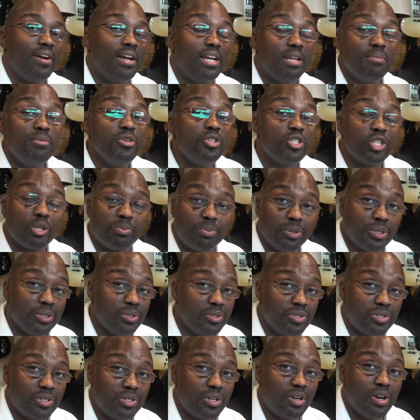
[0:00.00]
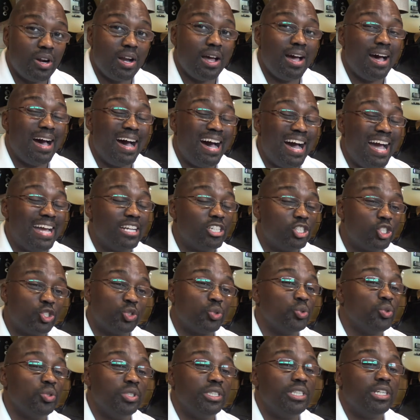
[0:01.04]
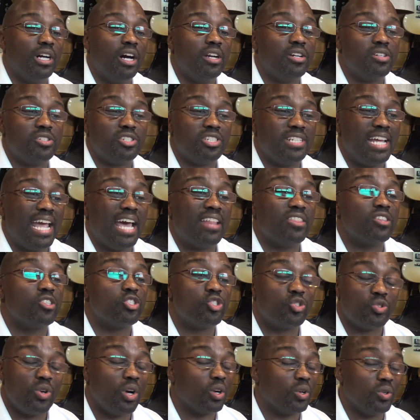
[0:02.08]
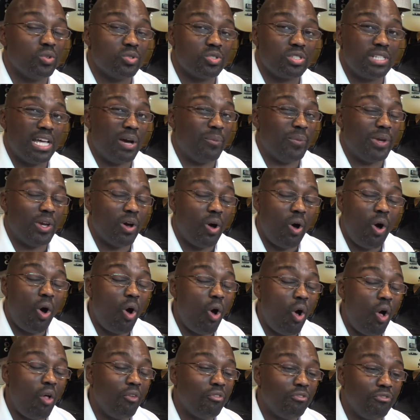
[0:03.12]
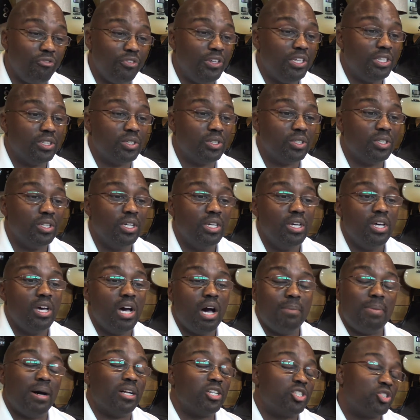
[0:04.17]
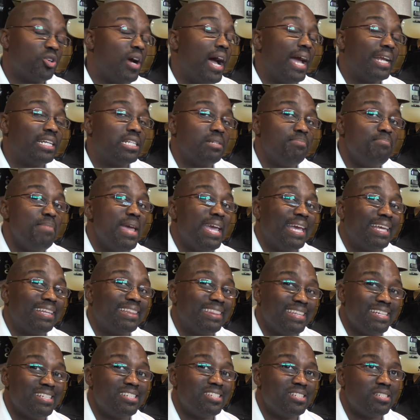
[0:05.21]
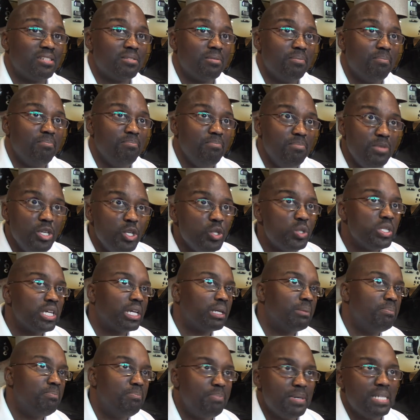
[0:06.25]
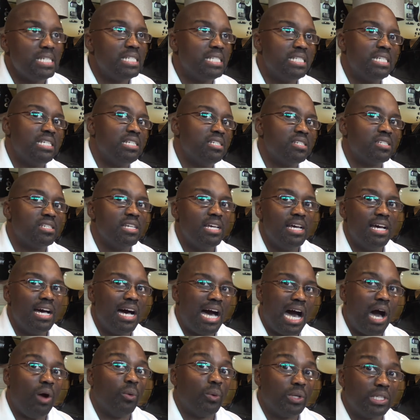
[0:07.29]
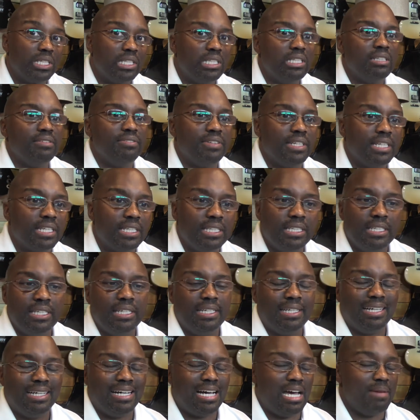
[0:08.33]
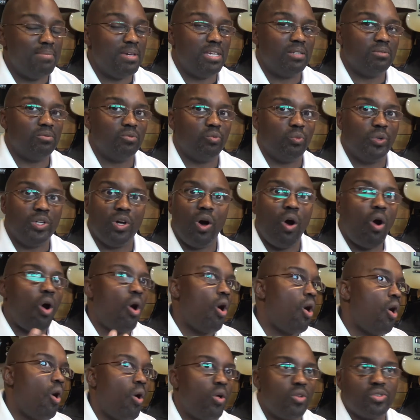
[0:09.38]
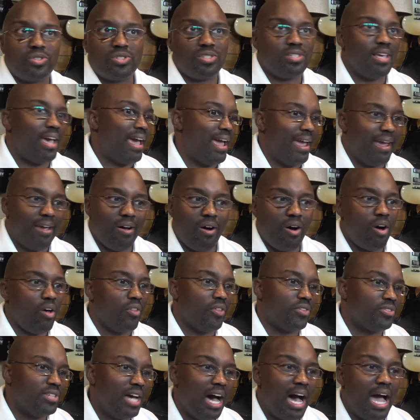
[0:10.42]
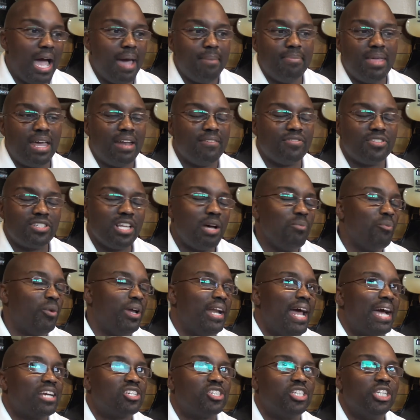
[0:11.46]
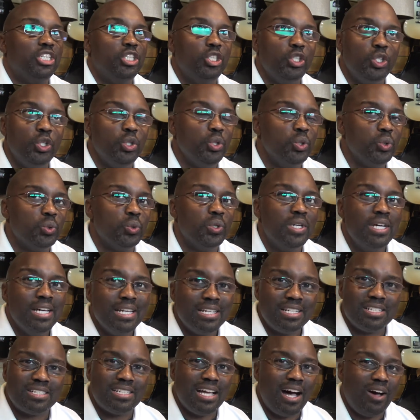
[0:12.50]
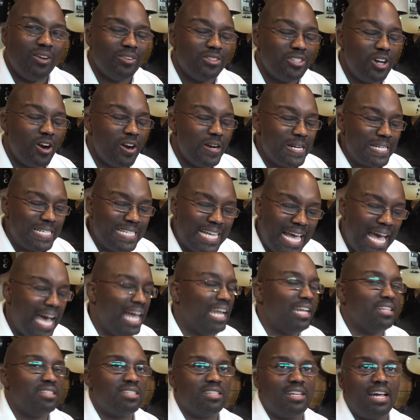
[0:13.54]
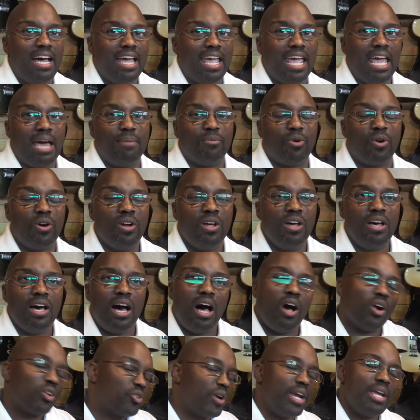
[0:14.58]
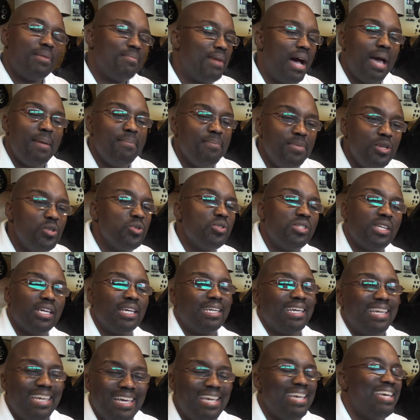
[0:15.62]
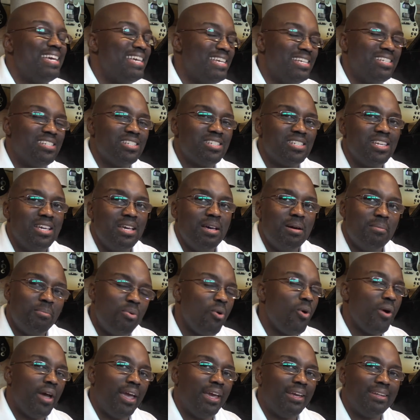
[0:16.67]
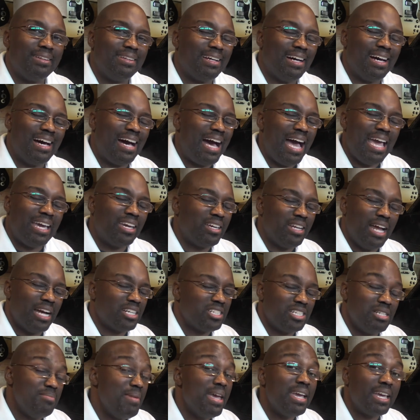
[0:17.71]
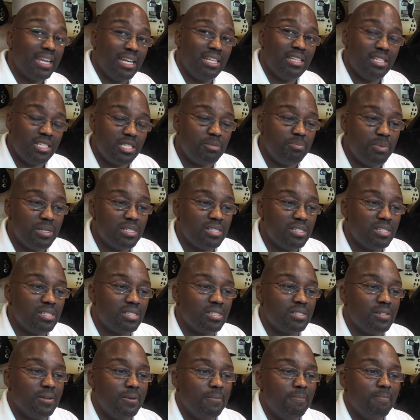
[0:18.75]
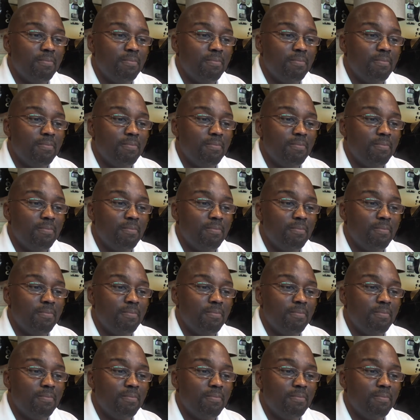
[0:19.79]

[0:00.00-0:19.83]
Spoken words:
and a music producer, I truly understand the struggles that we all feel about trying to make this music business our living. I mean, we all say all the time that if someone actually knew just how darn talented I am or how great my music is, boy, I could actually make it in this business.